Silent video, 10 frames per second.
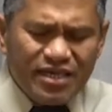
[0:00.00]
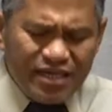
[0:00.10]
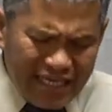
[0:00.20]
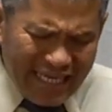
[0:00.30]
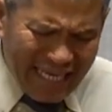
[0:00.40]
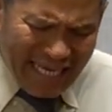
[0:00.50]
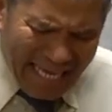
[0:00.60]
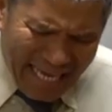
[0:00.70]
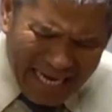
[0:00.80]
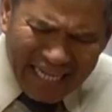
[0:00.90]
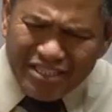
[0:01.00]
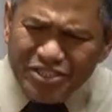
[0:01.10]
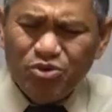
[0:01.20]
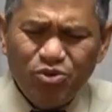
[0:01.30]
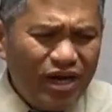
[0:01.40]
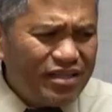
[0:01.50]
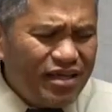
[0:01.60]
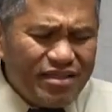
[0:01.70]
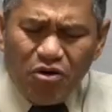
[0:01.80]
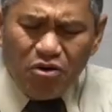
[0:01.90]
Ellen G. White, the Holy
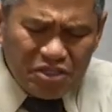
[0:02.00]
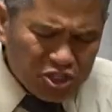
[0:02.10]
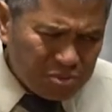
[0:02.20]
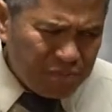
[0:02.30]
Spirit is